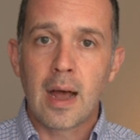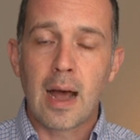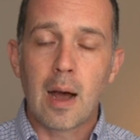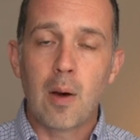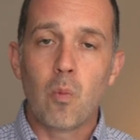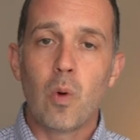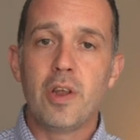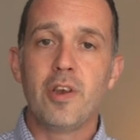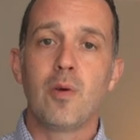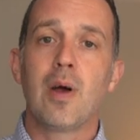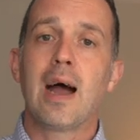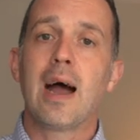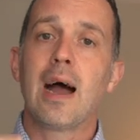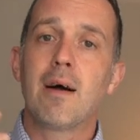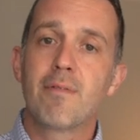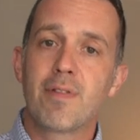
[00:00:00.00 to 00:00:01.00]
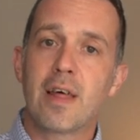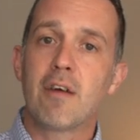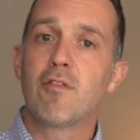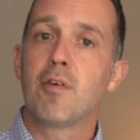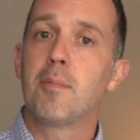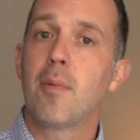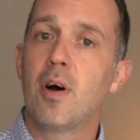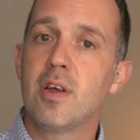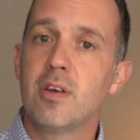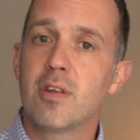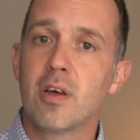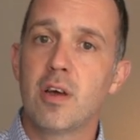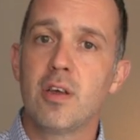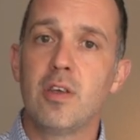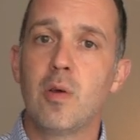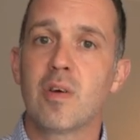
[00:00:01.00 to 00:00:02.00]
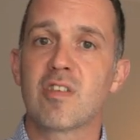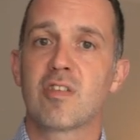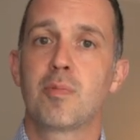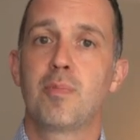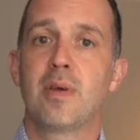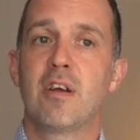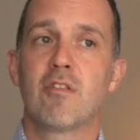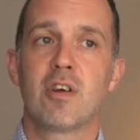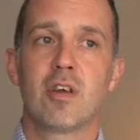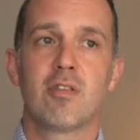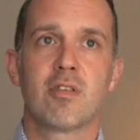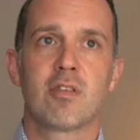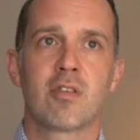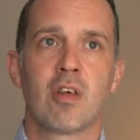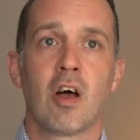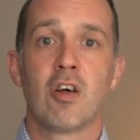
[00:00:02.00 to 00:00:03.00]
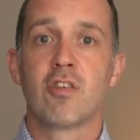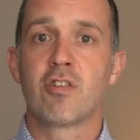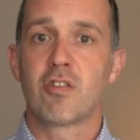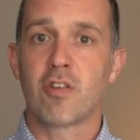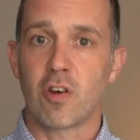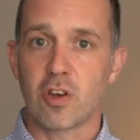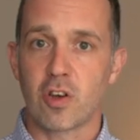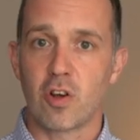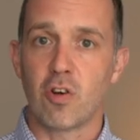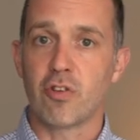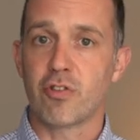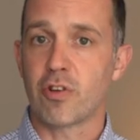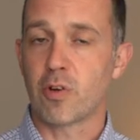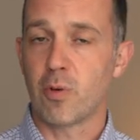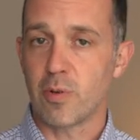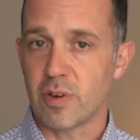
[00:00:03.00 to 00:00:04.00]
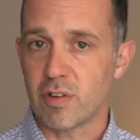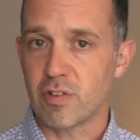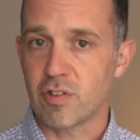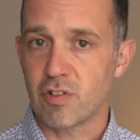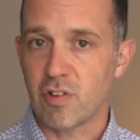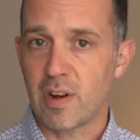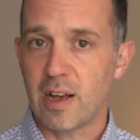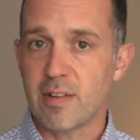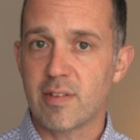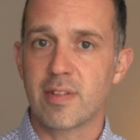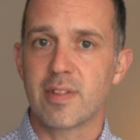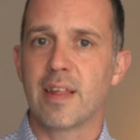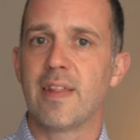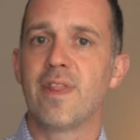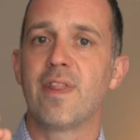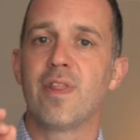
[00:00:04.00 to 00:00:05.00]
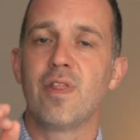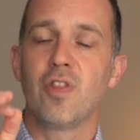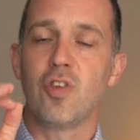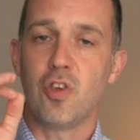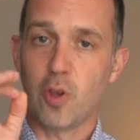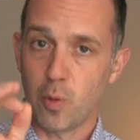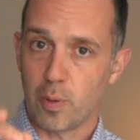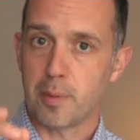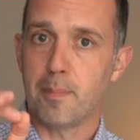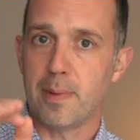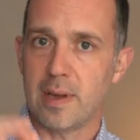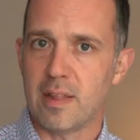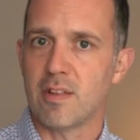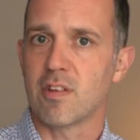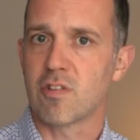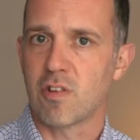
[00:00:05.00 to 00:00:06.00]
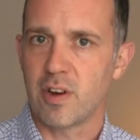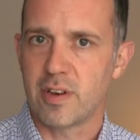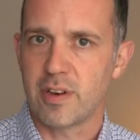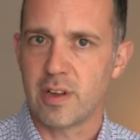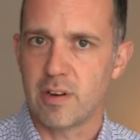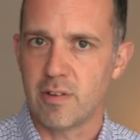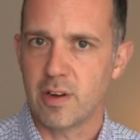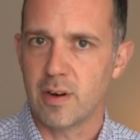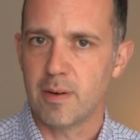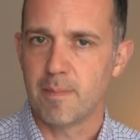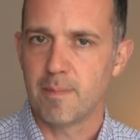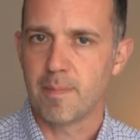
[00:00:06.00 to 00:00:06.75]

And when you have that reminder, you experience psychological distress, then you would meet this criteria.